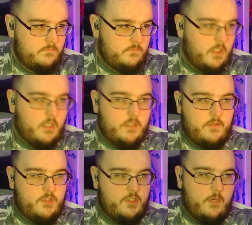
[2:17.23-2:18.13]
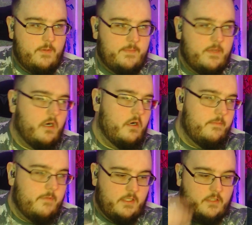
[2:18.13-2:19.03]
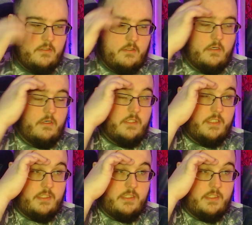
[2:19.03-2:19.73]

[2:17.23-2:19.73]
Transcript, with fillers: Oh, do don't show him. Oh my god.